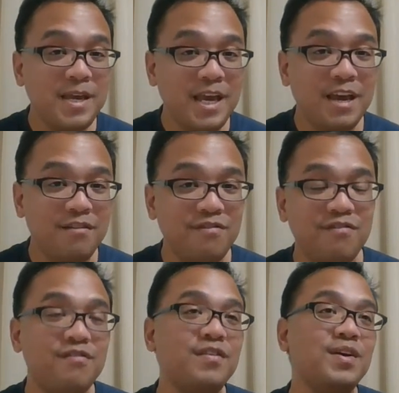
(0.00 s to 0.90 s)

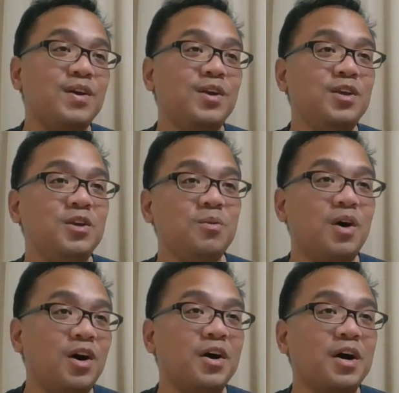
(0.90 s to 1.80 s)
If you
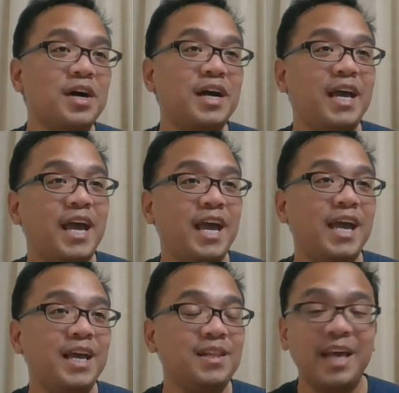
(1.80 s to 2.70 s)
are
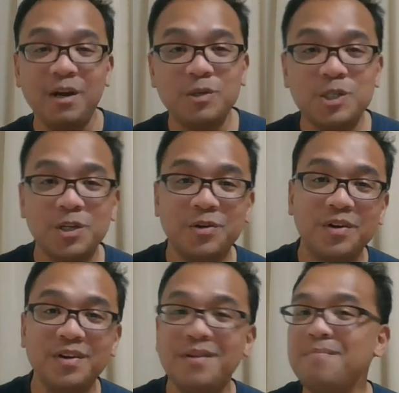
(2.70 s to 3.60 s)
a language
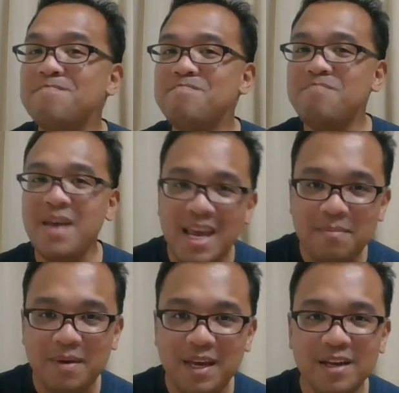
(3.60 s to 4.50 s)
learner,
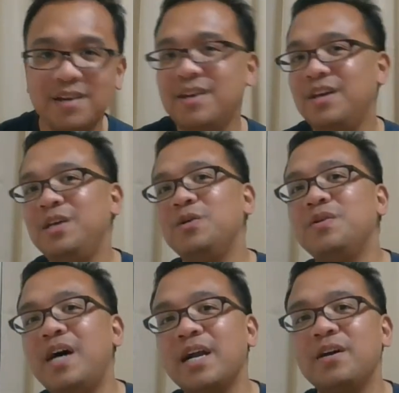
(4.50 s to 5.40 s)
maybe you're
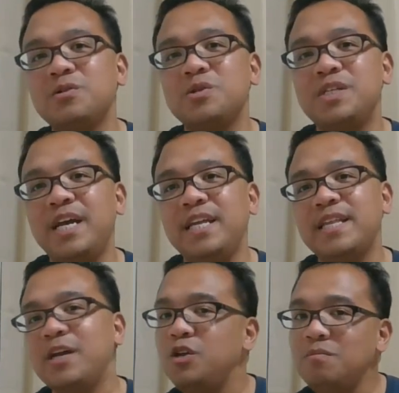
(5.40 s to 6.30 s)
not understanding
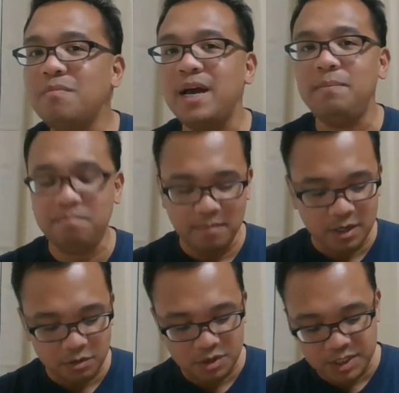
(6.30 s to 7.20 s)
that. You might
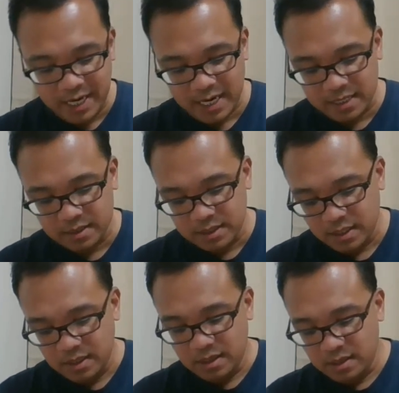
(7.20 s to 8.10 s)
understand
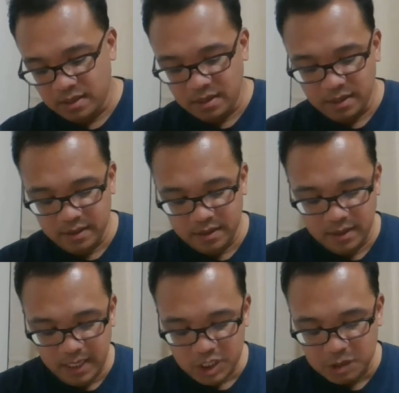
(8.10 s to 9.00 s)

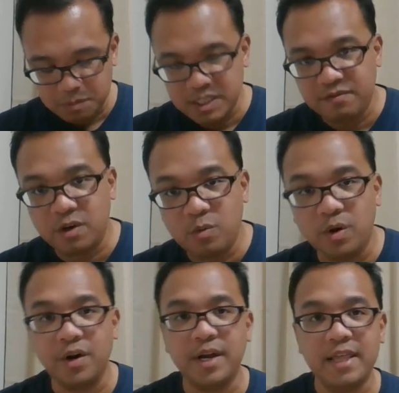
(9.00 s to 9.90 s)
each specific
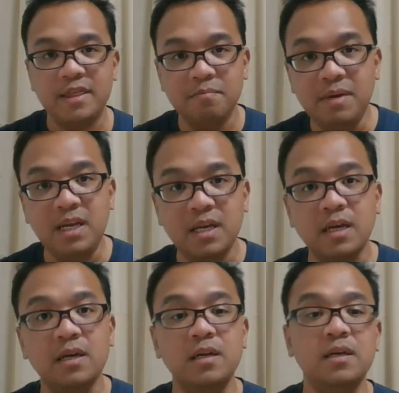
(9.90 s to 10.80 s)
word and the
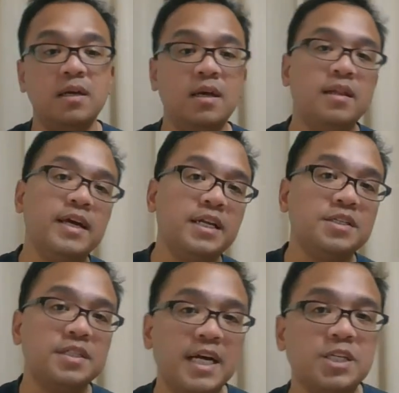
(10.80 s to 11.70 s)
meaning that is
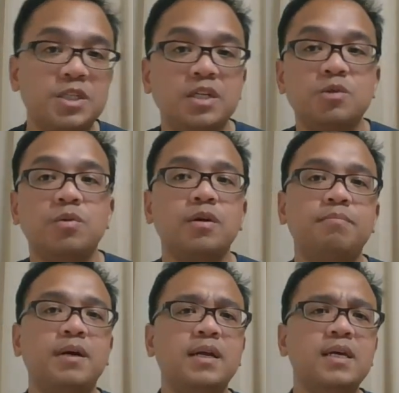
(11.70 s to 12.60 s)
attached to each word,
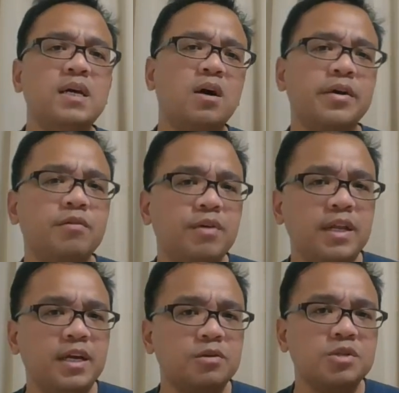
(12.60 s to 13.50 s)
but are you
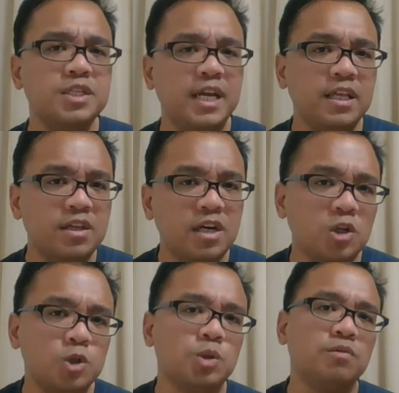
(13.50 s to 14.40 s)
really understanding the
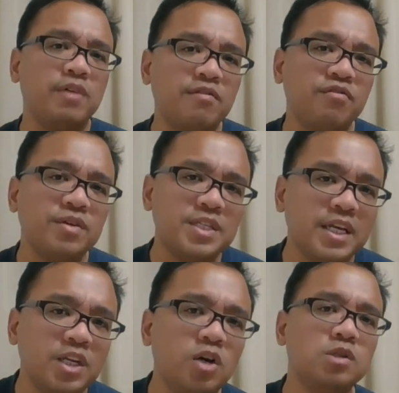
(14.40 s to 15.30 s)
cultural reference
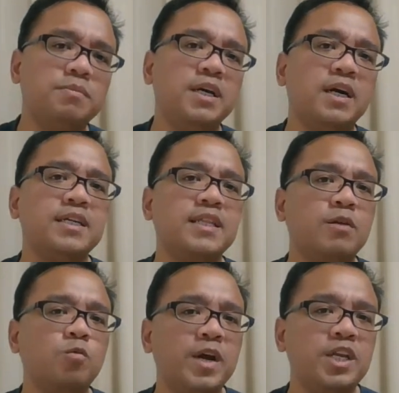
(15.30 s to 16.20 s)
that goes behind it?
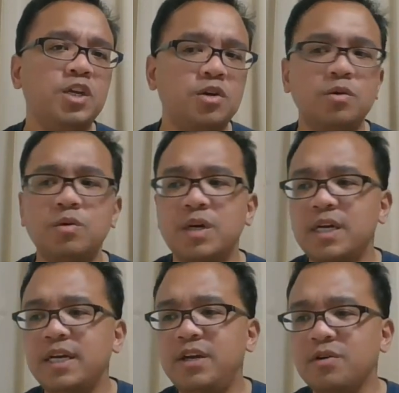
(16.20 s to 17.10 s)
That when you
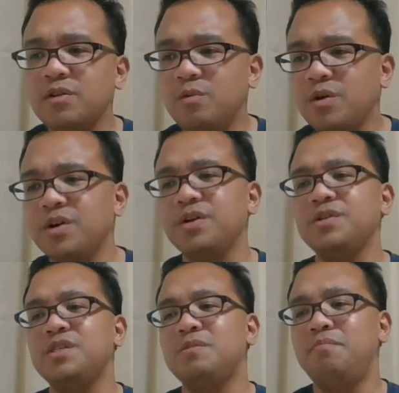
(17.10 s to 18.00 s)
hear the
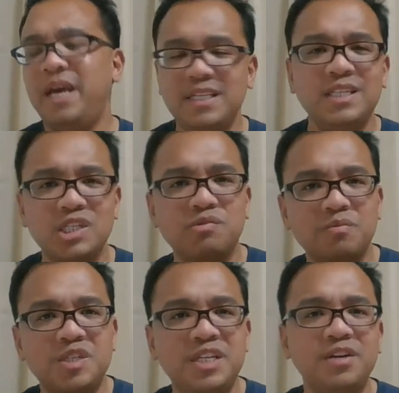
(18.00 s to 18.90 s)
words paintings from
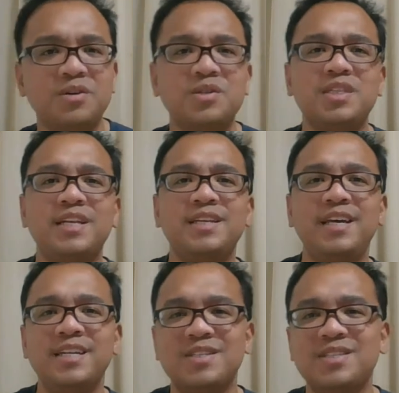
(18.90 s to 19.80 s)
Sears, then
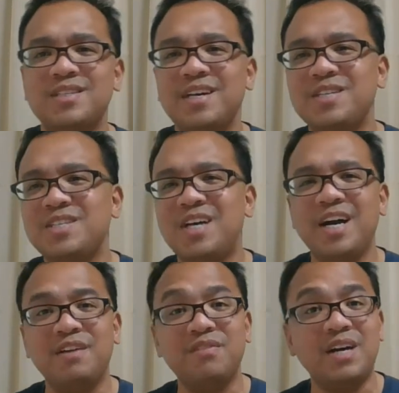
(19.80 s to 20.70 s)
it's a
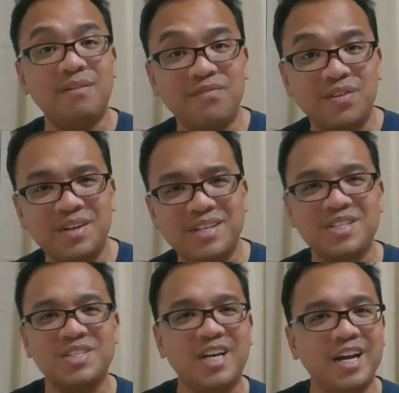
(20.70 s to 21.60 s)
sign of comfort. It's a
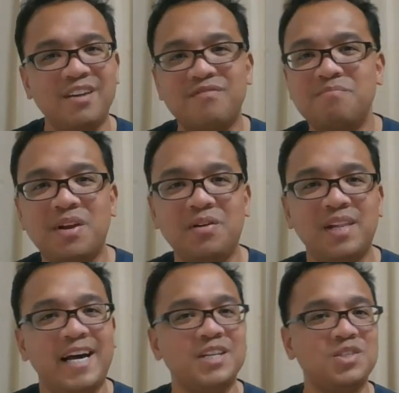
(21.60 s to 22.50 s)
sign of middle
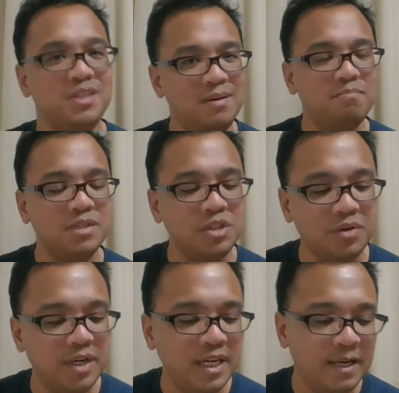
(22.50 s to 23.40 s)
class
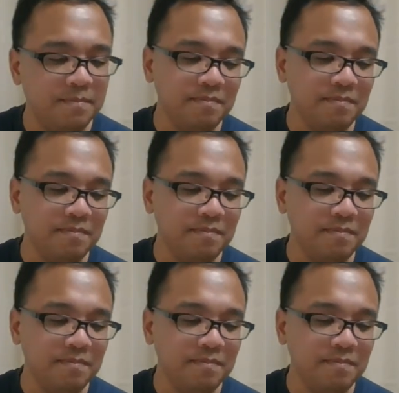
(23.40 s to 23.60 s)
modernity.